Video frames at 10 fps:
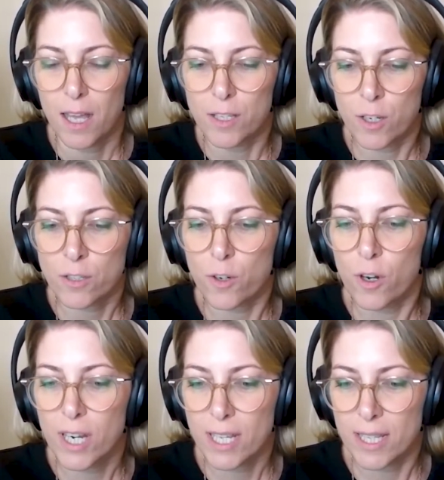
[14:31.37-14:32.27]
not
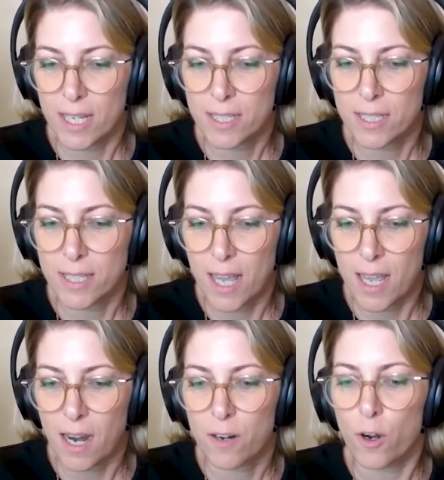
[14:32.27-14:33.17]
only that
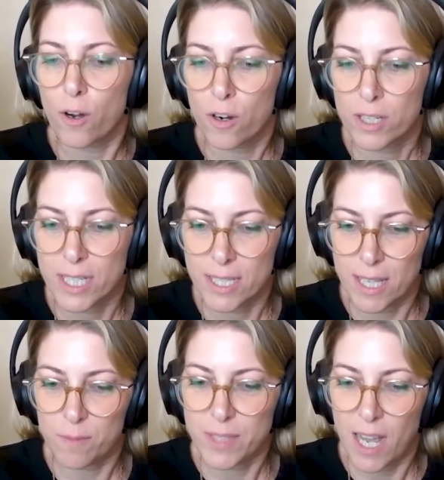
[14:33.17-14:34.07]
they are old and
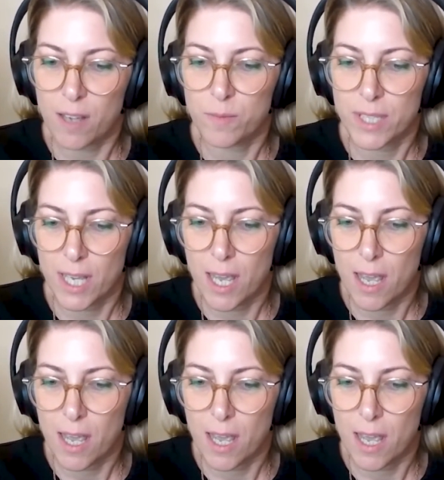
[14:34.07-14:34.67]
sometimes